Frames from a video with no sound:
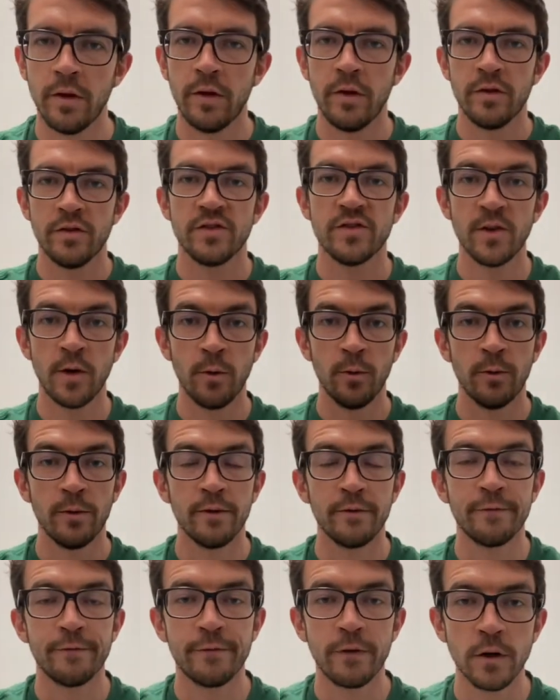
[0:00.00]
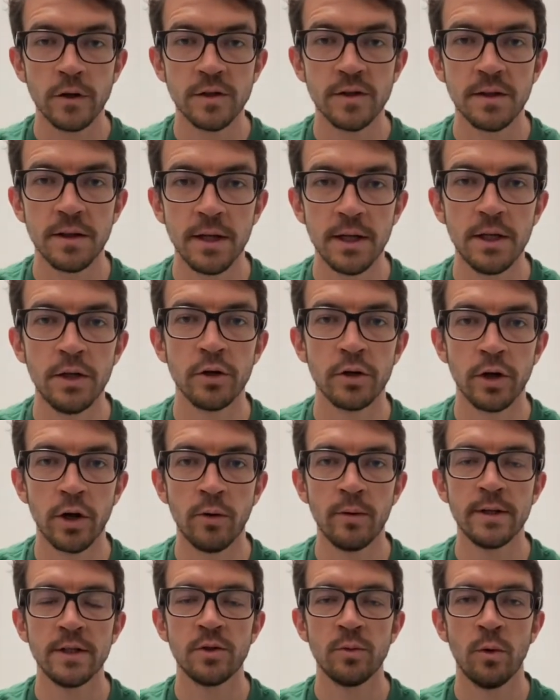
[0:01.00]
So the first thing you're
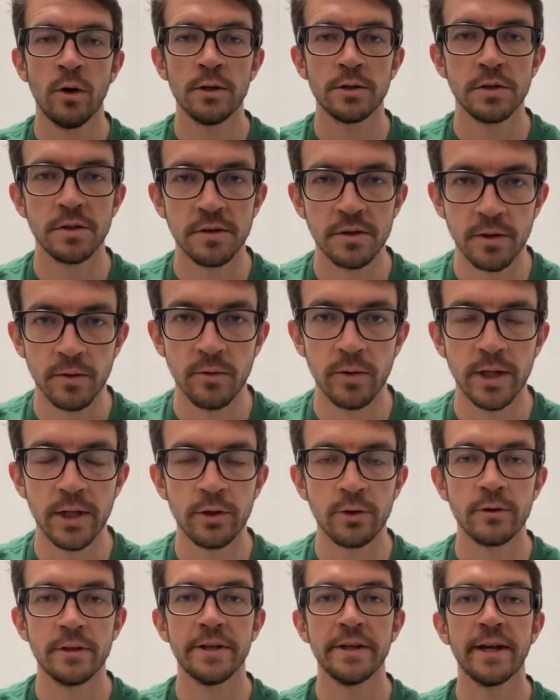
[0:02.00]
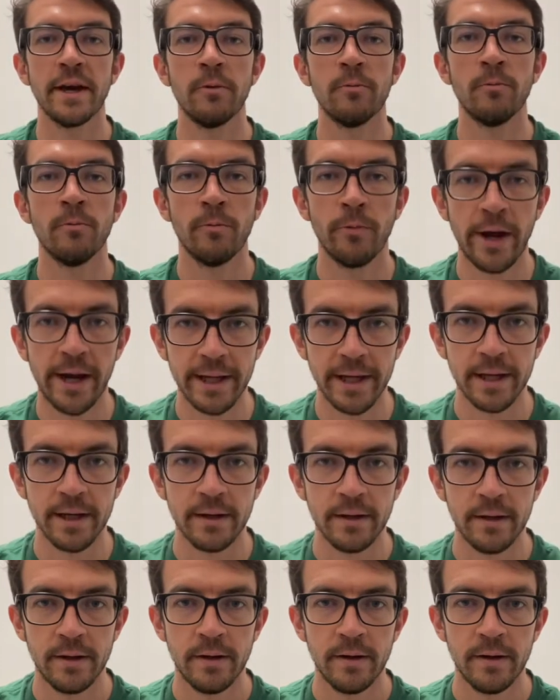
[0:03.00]
going to want to do in order to get ready